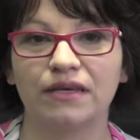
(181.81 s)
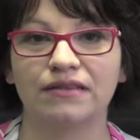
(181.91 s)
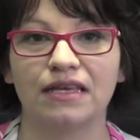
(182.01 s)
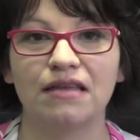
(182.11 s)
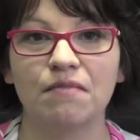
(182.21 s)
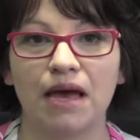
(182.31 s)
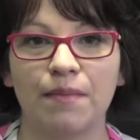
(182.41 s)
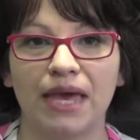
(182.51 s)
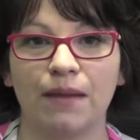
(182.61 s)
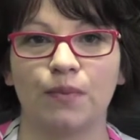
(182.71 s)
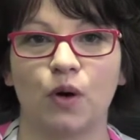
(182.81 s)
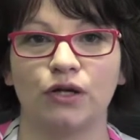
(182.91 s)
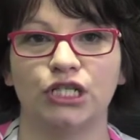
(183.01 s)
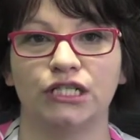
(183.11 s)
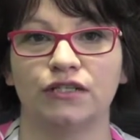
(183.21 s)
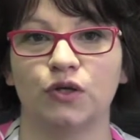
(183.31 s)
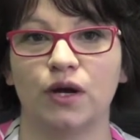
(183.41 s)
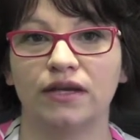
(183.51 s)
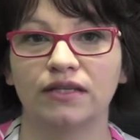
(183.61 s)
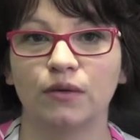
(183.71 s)
because in my paper on Jesus
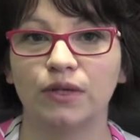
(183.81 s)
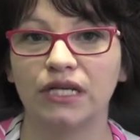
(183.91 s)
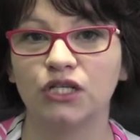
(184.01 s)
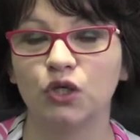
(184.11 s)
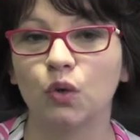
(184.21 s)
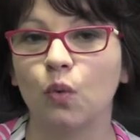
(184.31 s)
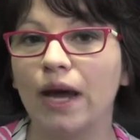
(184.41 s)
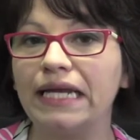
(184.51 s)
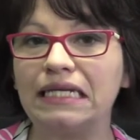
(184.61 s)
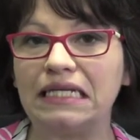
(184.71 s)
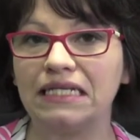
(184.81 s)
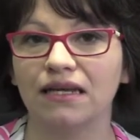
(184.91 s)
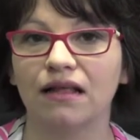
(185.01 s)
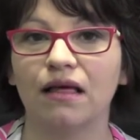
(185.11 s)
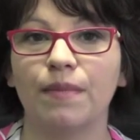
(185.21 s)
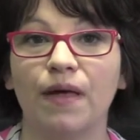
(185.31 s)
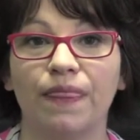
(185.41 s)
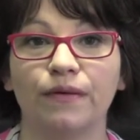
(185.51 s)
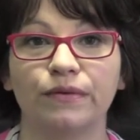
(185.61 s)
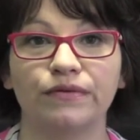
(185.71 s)
Christ, I went into quite detail
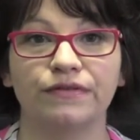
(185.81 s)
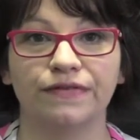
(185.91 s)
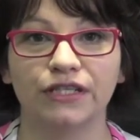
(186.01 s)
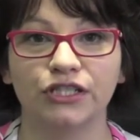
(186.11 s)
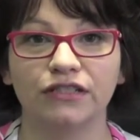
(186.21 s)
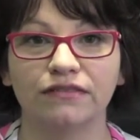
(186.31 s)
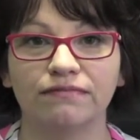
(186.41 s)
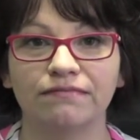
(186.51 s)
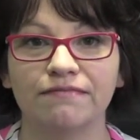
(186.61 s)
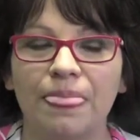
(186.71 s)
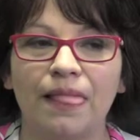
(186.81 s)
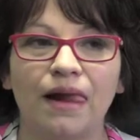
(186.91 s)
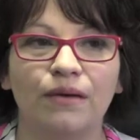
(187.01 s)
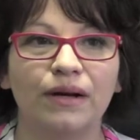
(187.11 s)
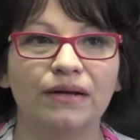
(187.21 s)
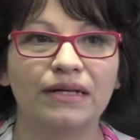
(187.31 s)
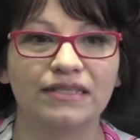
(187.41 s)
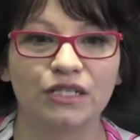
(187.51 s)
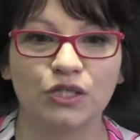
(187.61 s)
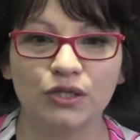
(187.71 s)
about the crucifixion. Well,
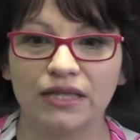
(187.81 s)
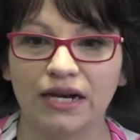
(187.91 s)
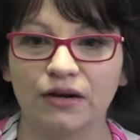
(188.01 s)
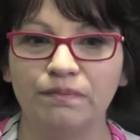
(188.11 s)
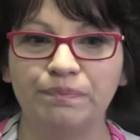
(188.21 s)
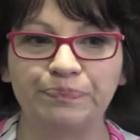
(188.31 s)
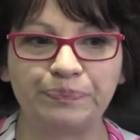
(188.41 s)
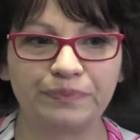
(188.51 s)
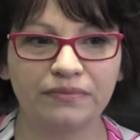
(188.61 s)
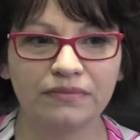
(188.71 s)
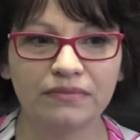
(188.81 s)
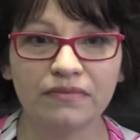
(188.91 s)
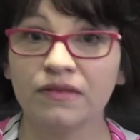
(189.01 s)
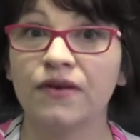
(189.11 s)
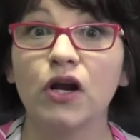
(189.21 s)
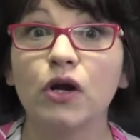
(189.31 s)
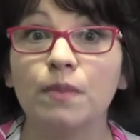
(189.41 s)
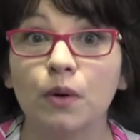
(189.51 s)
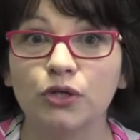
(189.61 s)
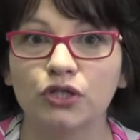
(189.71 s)
as I stood there, very
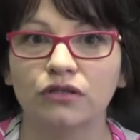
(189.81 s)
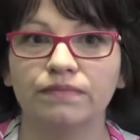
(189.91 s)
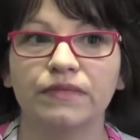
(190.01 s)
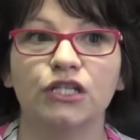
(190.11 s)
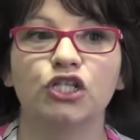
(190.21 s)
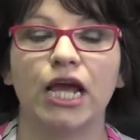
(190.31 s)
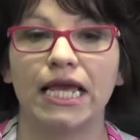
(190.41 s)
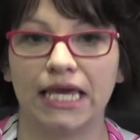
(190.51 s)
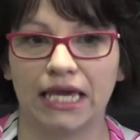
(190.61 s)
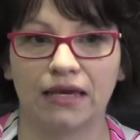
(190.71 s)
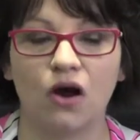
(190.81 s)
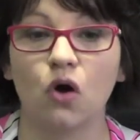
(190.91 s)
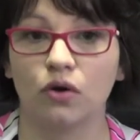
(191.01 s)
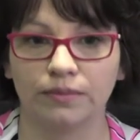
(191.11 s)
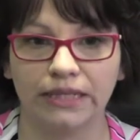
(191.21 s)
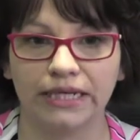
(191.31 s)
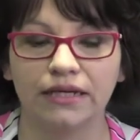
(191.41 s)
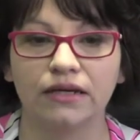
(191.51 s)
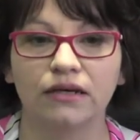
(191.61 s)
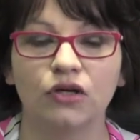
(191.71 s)
emotional, shaking
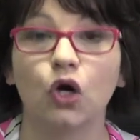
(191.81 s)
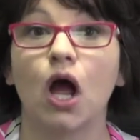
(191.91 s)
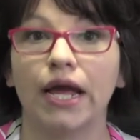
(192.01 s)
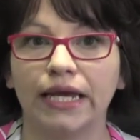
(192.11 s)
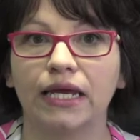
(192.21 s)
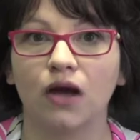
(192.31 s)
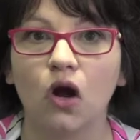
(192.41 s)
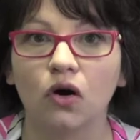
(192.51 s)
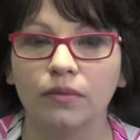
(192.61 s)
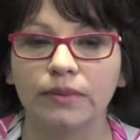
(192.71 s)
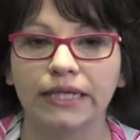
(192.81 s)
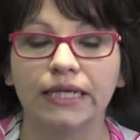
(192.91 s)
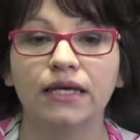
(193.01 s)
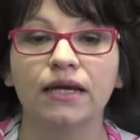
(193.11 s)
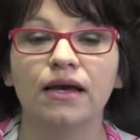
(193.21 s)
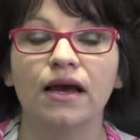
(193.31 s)
horribly, crying horribly,